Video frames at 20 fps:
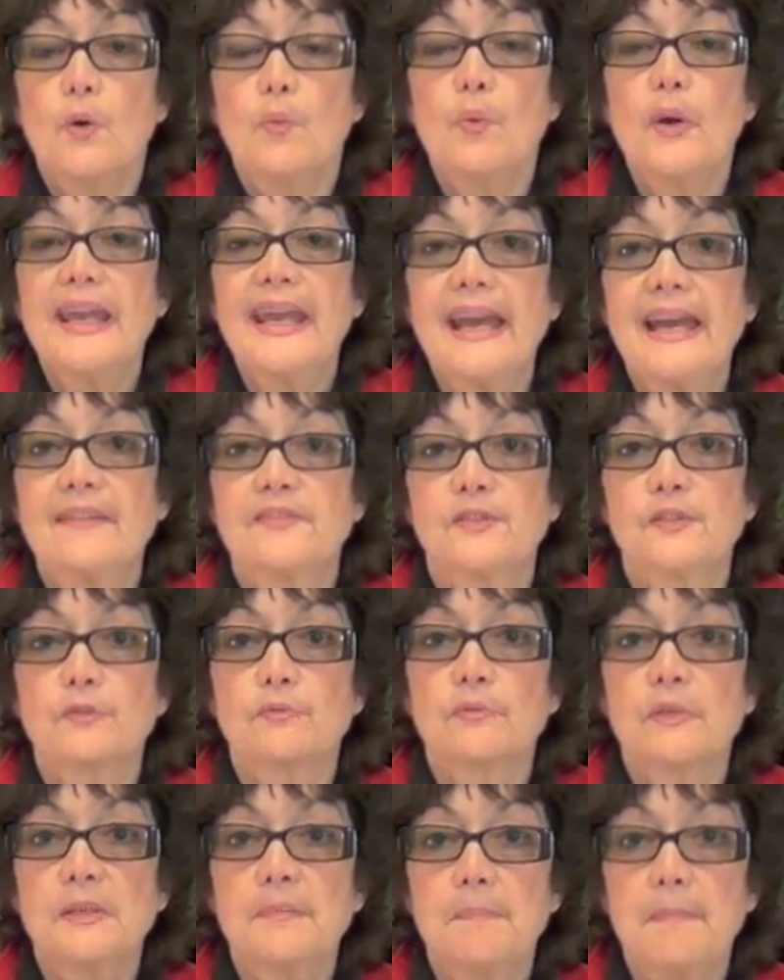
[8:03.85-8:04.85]
We have to
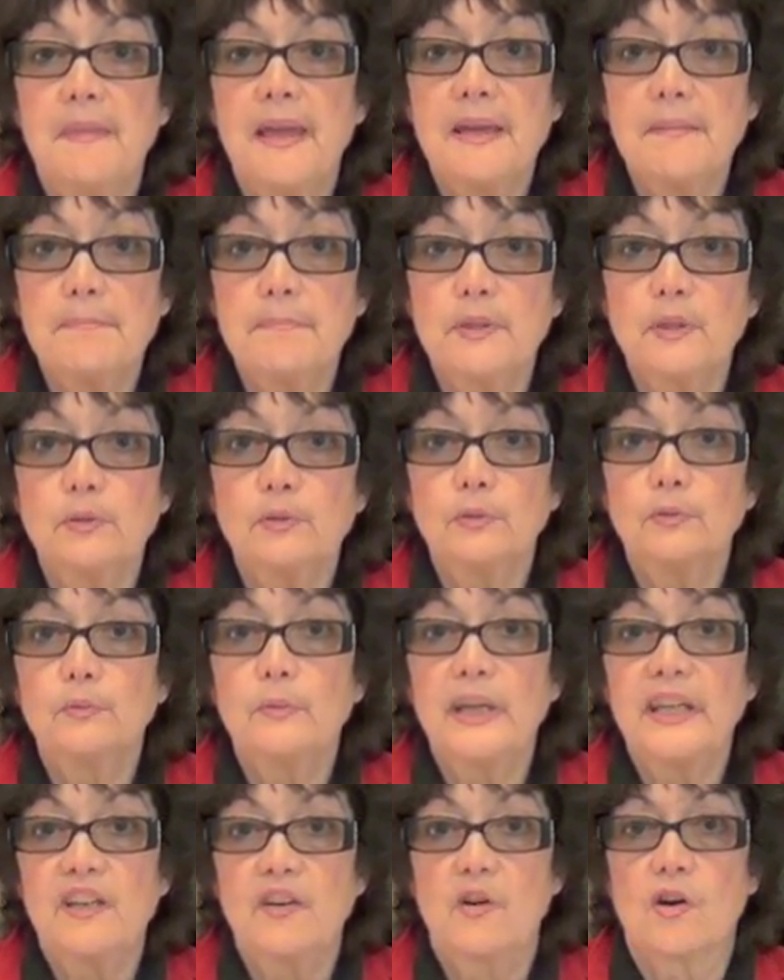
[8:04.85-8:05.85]
remember who
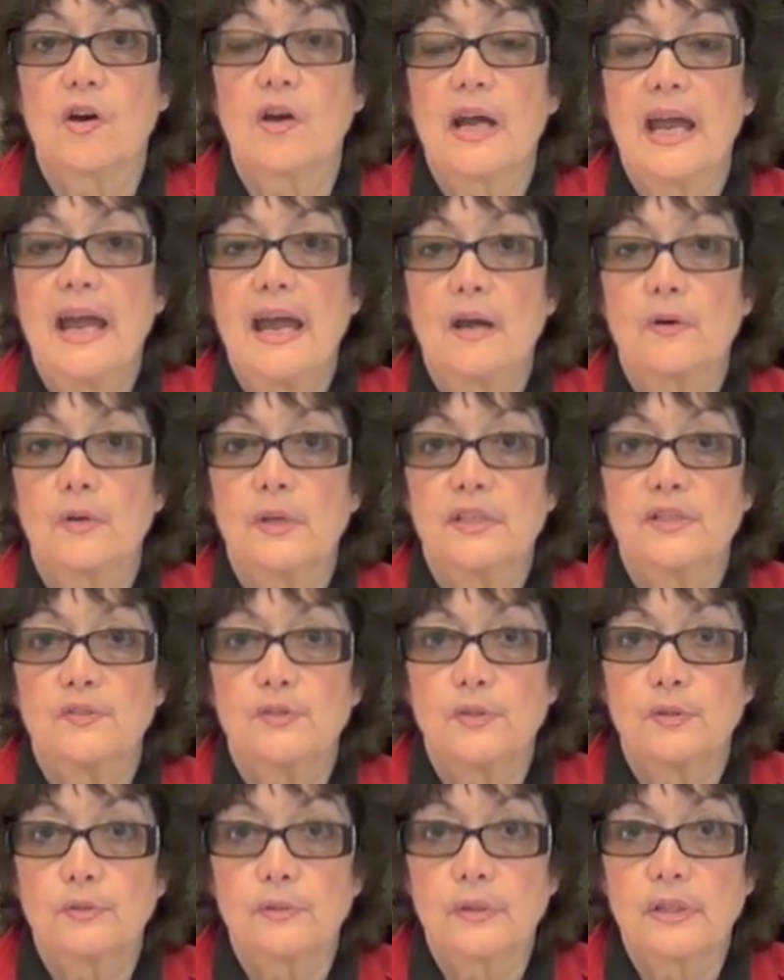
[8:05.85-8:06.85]
we are, our
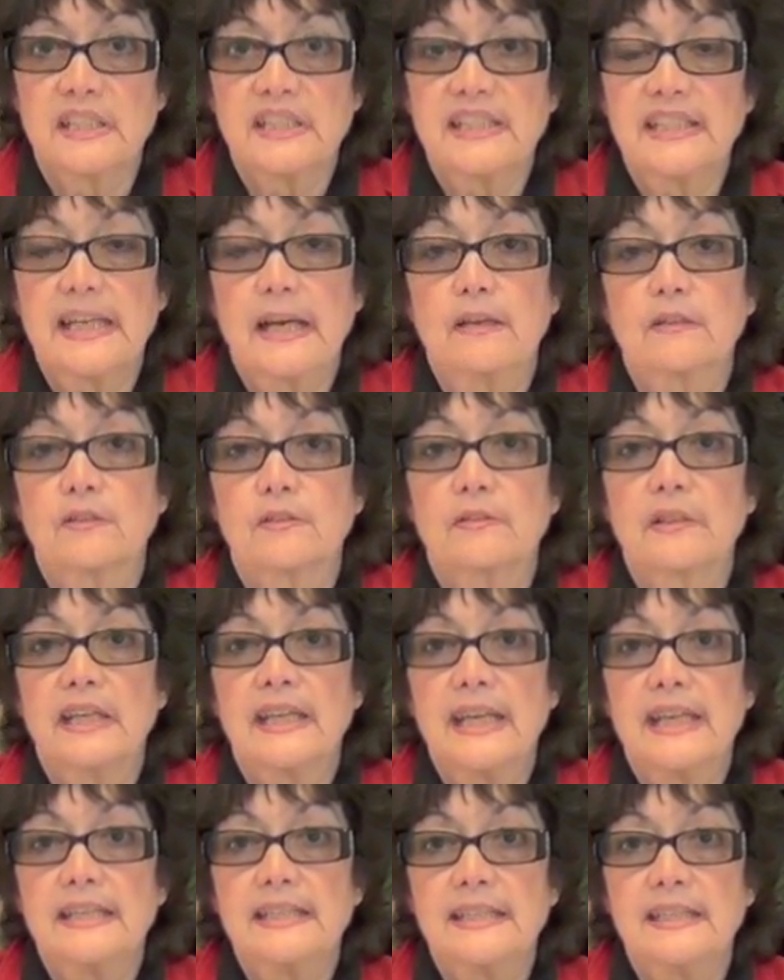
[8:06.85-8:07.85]
endurance, our
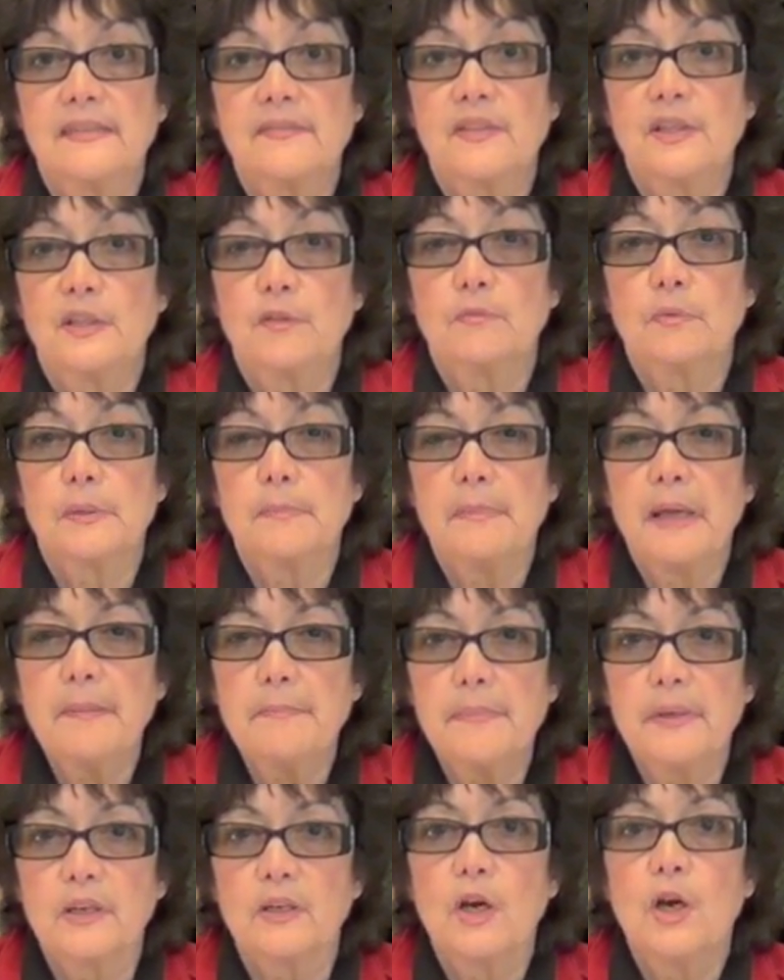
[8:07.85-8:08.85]
creativity.
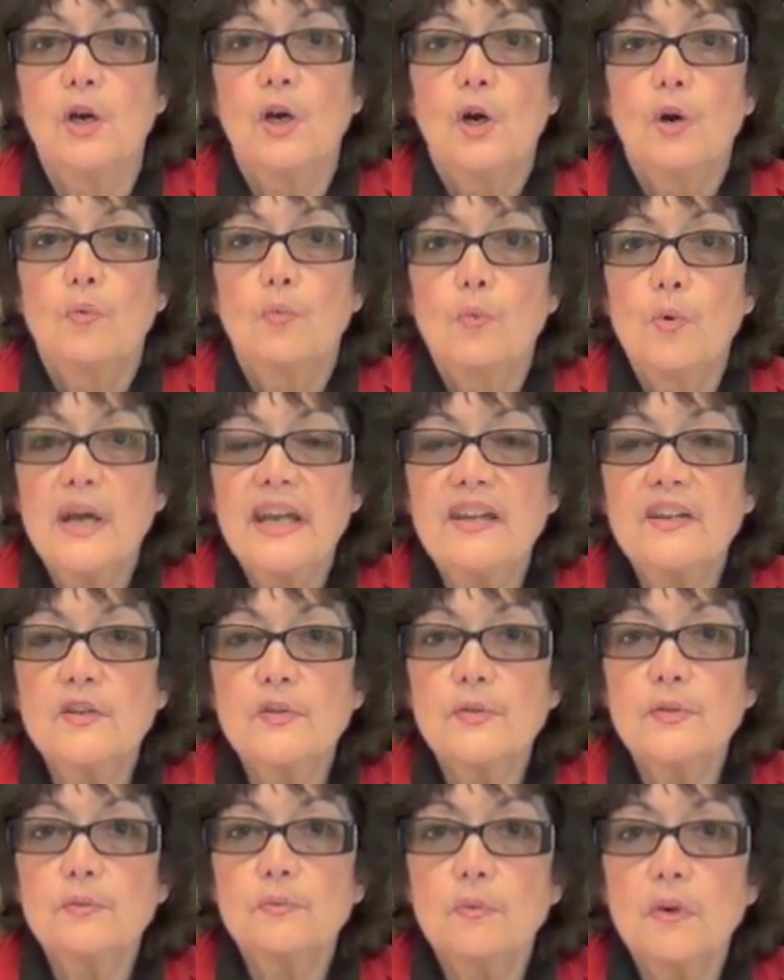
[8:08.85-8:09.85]
Remember,
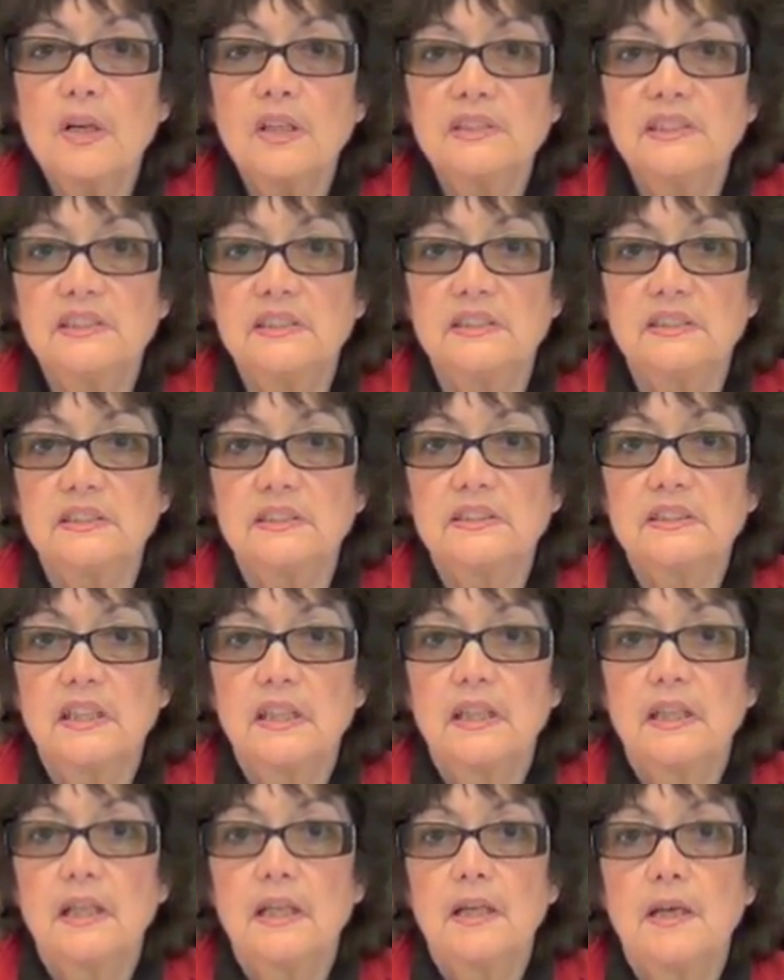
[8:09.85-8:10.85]
we're the ones,
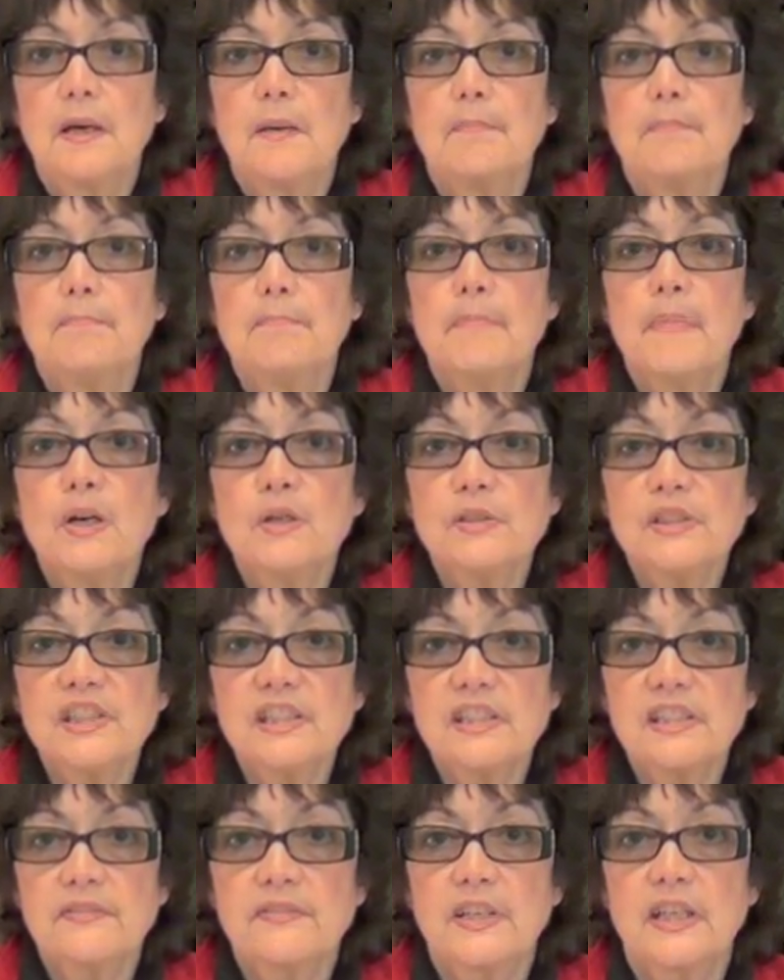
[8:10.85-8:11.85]

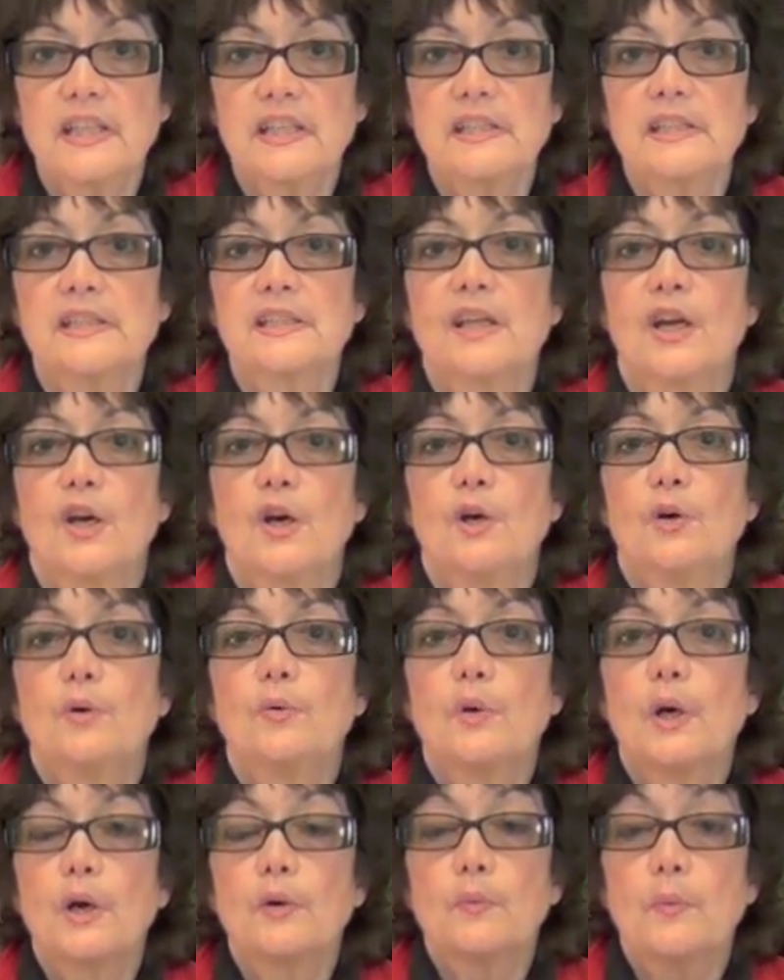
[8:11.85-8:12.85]
most of us
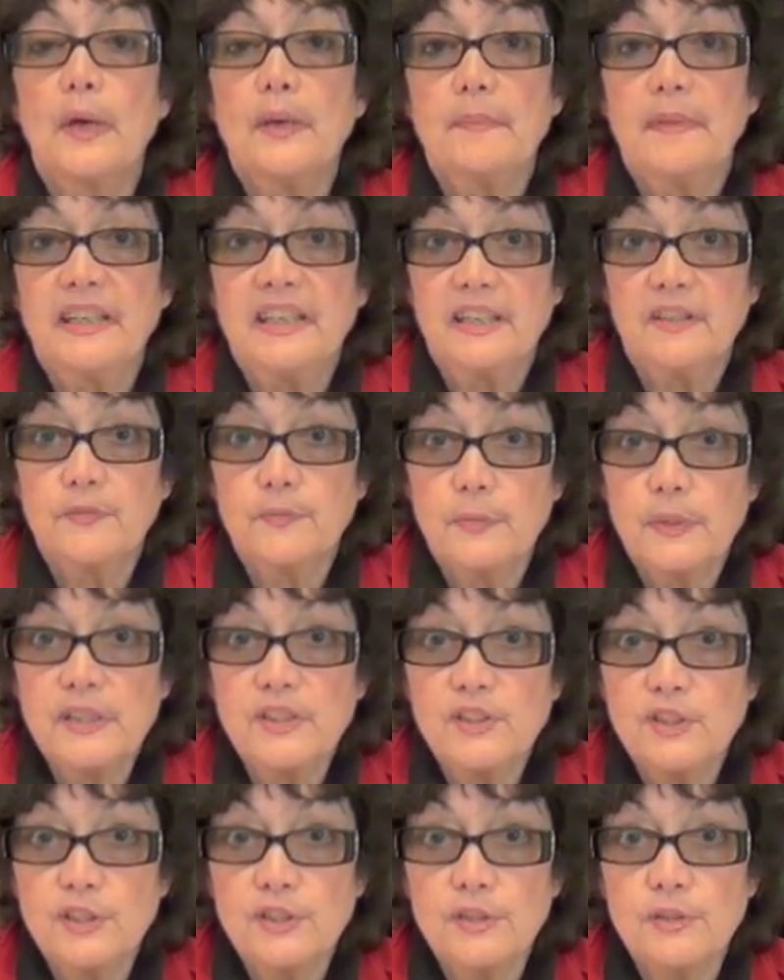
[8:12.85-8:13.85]
who are women, if
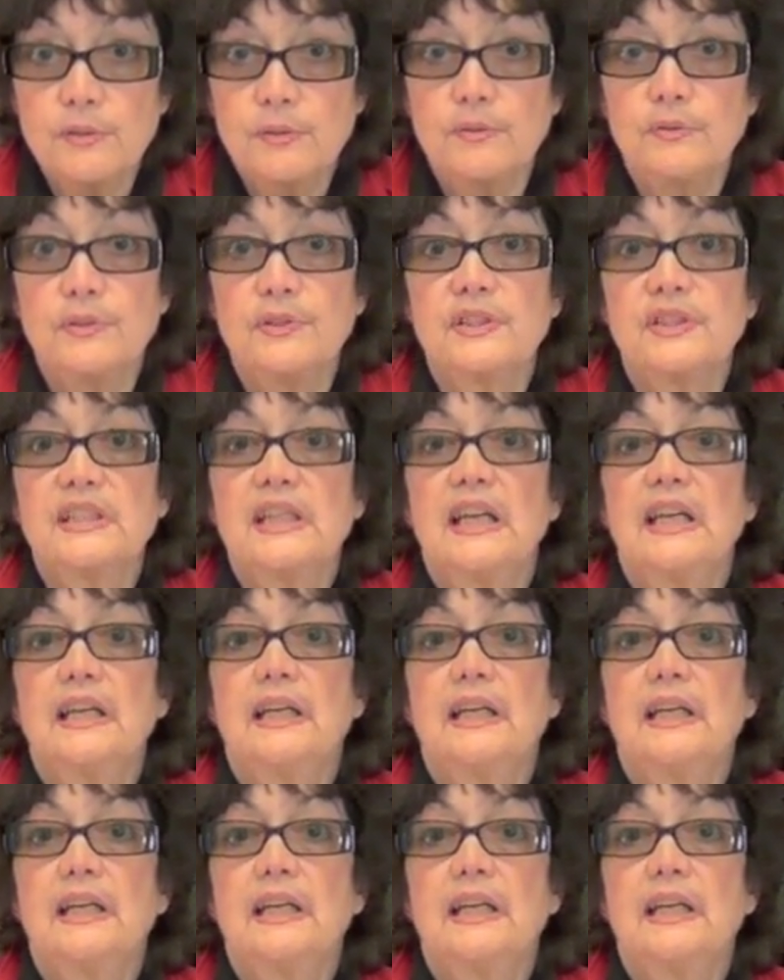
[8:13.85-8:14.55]
we choose,